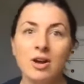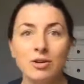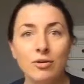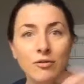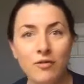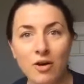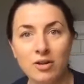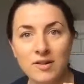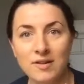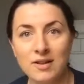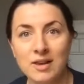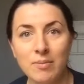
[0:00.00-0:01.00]
You'll fall
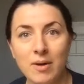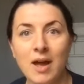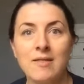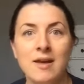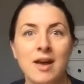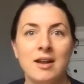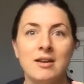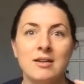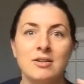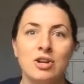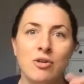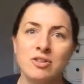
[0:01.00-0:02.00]
asleep. And then,
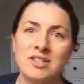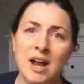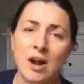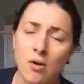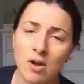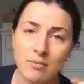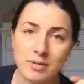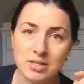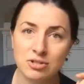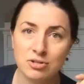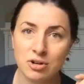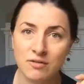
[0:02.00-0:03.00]
the tech will come in
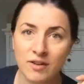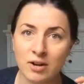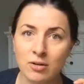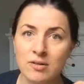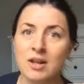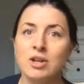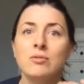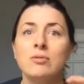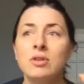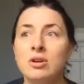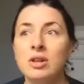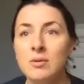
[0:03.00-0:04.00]
to do your vitals, and you
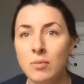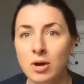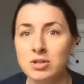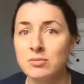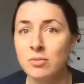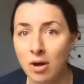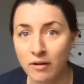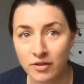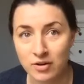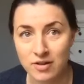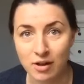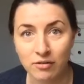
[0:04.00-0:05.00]
literally want to off
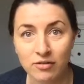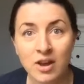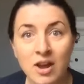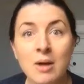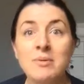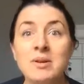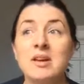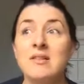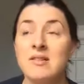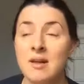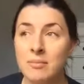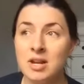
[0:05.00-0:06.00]
yourself because
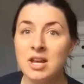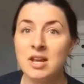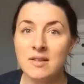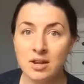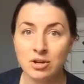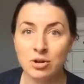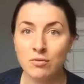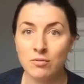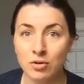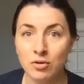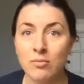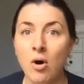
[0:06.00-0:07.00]
somebody is in your
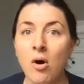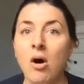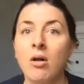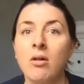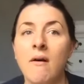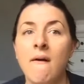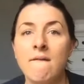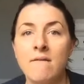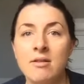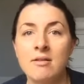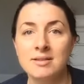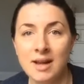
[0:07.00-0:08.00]
room all of
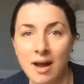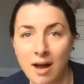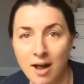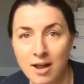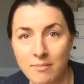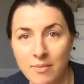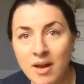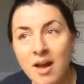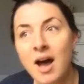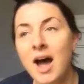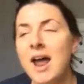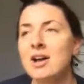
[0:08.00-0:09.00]
the time.
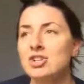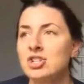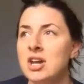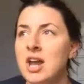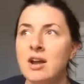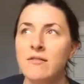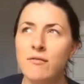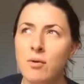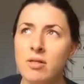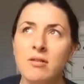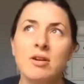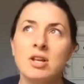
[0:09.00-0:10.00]
I actually had at
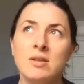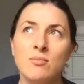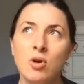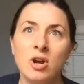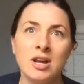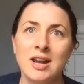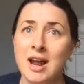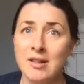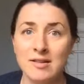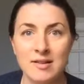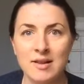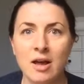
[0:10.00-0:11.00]
4:30 in the morning an
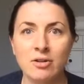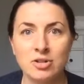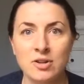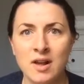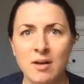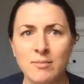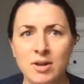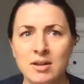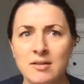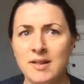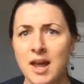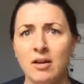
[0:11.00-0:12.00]
anesthesiologist come
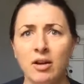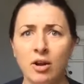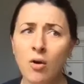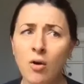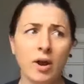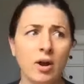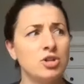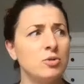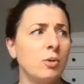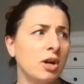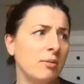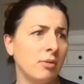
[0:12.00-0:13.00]
in saying like, oh, I heard you
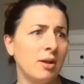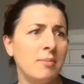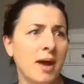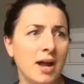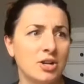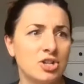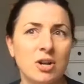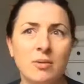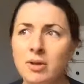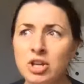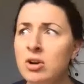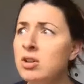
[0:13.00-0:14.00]
wanted a blood patch. And I'm
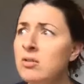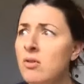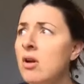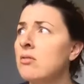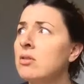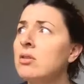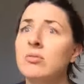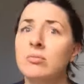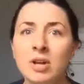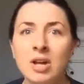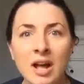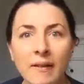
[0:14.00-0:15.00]
like, you're in the wrong room.
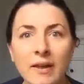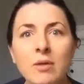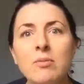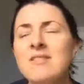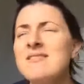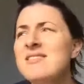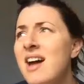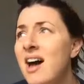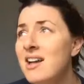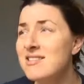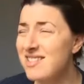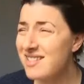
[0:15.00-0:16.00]
Like, it was
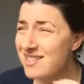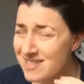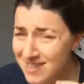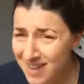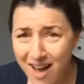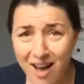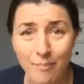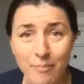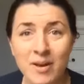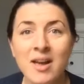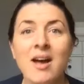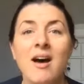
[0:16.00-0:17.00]
nonstop.
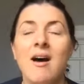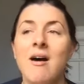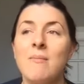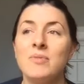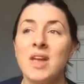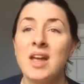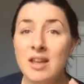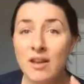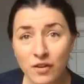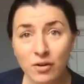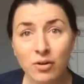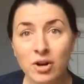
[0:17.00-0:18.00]
And
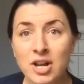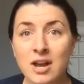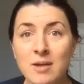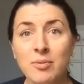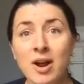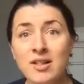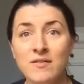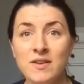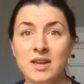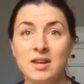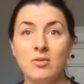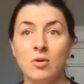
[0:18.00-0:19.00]
if you're learning how to
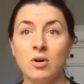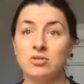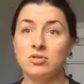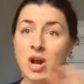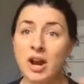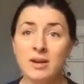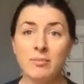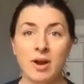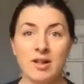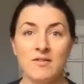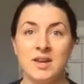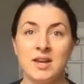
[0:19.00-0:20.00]
breastfeed or trying to
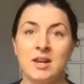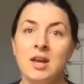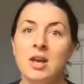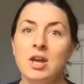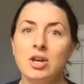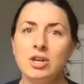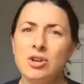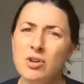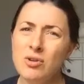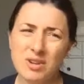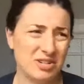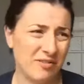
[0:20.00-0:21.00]
breastfeed, you
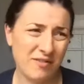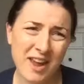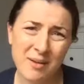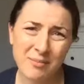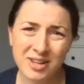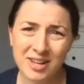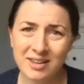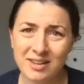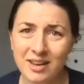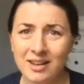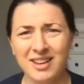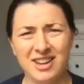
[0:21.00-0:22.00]
don't need your family
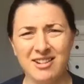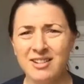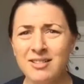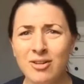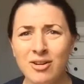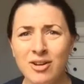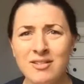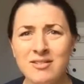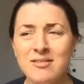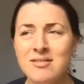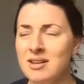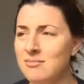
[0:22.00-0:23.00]
and like your
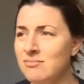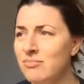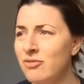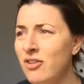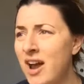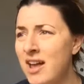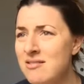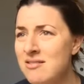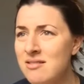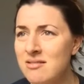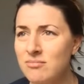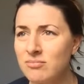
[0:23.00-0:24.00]
in-laws and
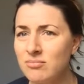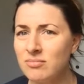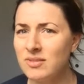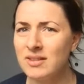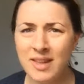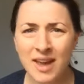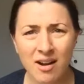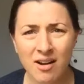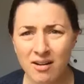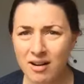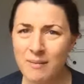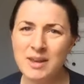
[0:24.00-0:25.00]
friends
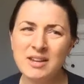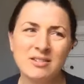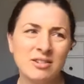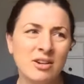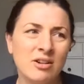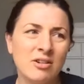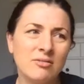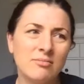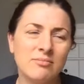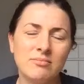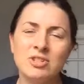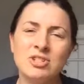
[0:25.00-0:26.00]
there. I mean, you
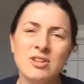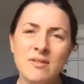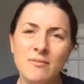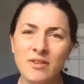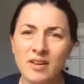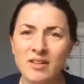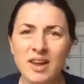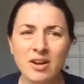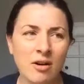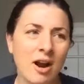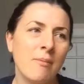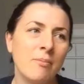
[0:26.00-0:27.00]
just feel like
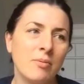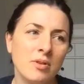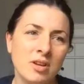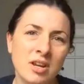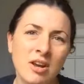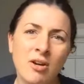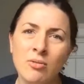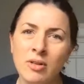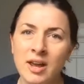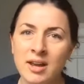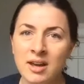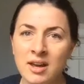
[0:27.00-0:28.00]
crap,
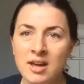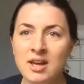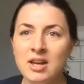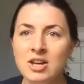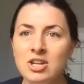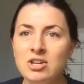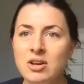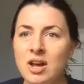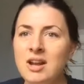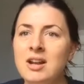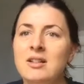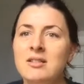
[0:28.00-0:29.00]

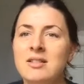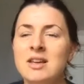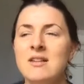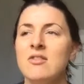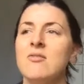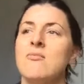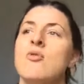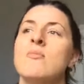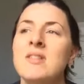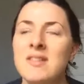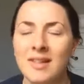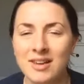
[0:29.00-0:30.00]
and these are
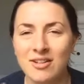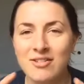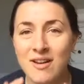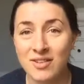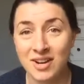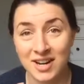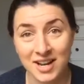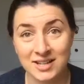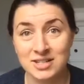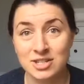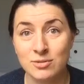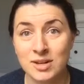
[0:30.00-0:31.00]
moments that like you're never going to get
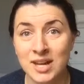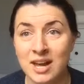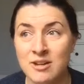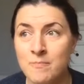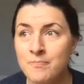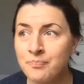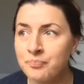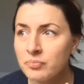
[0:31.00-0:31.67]
to do again.